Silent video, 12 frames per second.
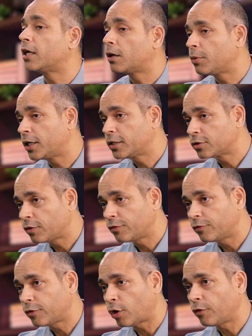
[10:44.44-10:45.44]
terabytes
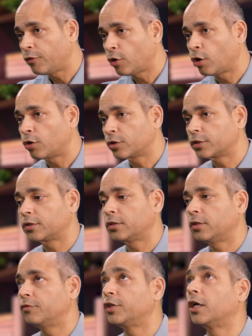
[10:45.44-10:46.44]
of logs.
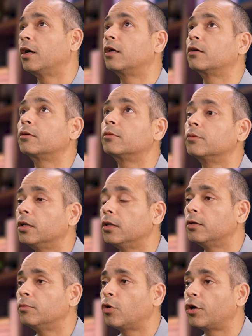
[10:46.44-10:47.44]
We are
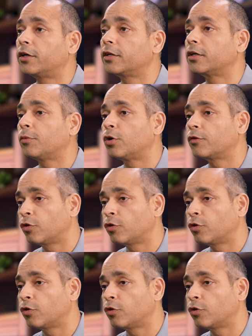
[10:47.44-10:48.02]
monitoring about